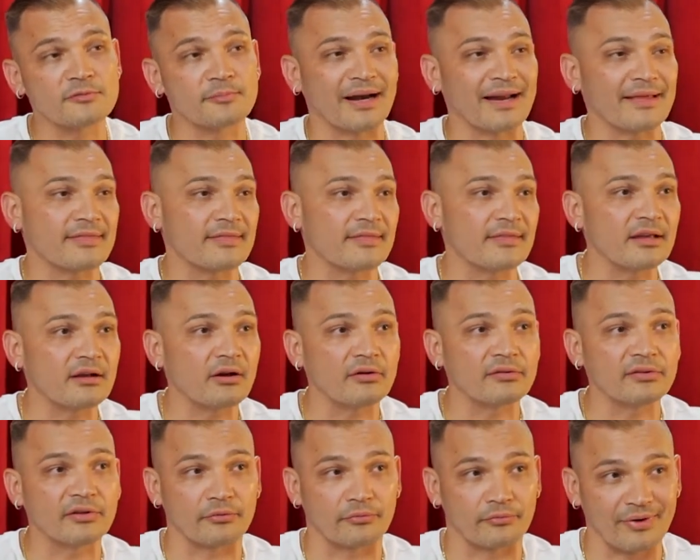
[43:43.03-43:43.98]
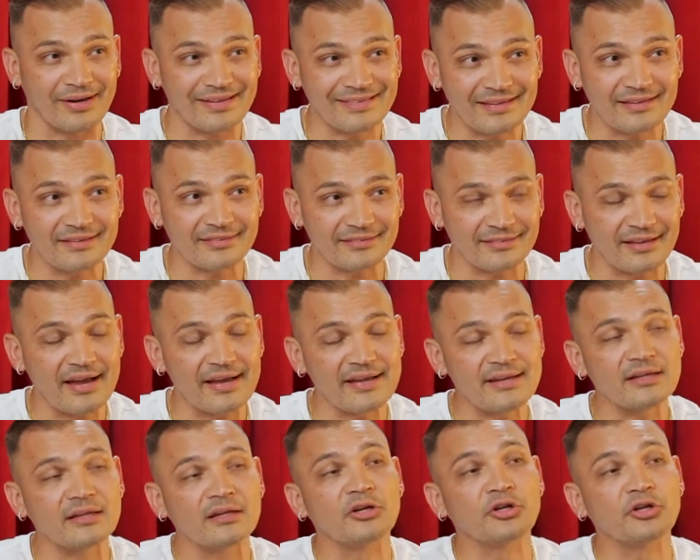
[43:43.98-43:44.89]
but I think on the renting side,